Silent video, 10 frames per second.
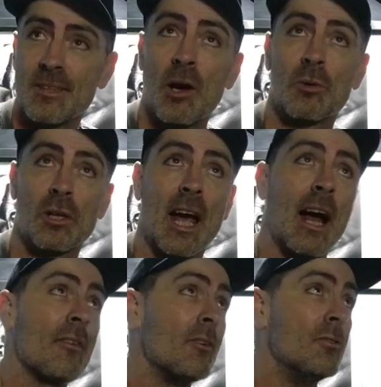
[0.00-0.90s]
the odd
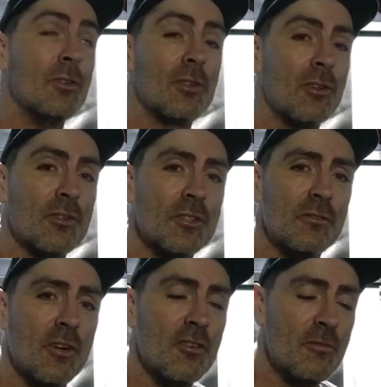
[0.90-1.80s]
cat that will run across
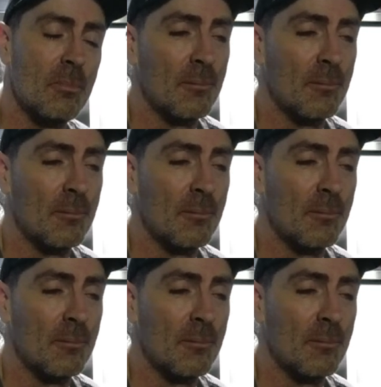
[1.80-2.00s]
the roof,